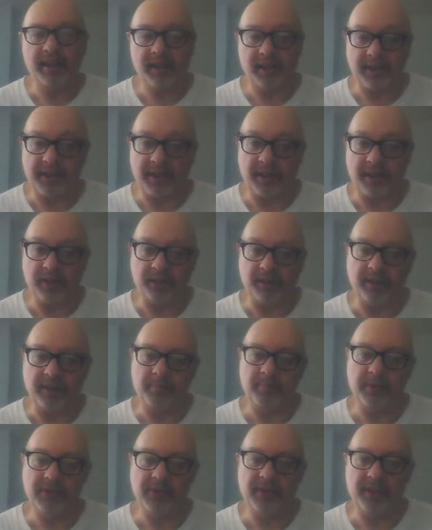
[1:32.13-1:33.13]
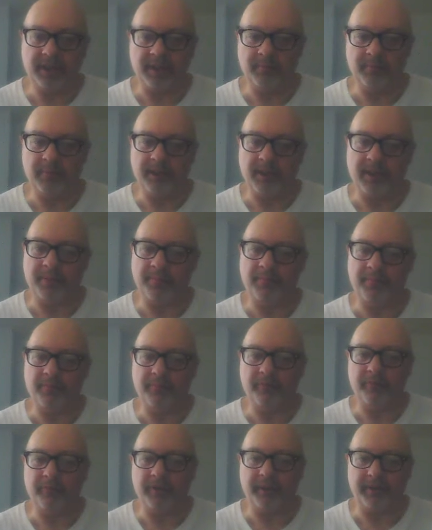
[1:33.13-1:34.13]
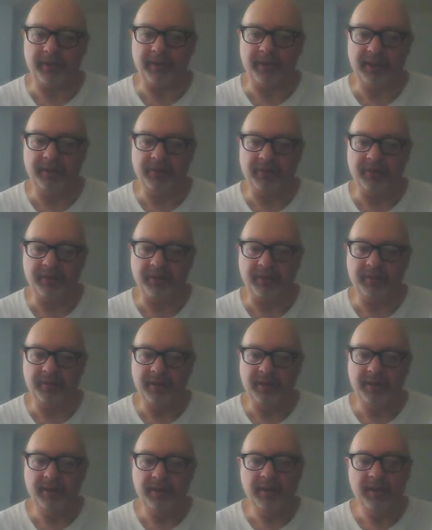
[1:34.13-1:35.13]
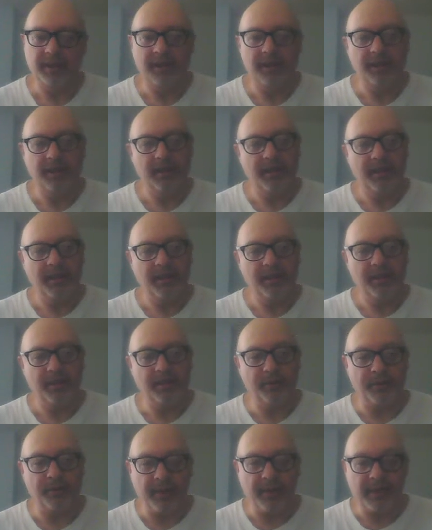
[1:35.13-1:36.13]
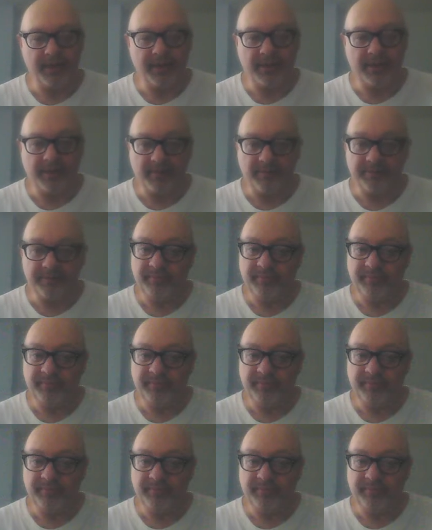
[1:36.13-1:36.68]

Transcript: Occasional mistake can become very lethal. U.S.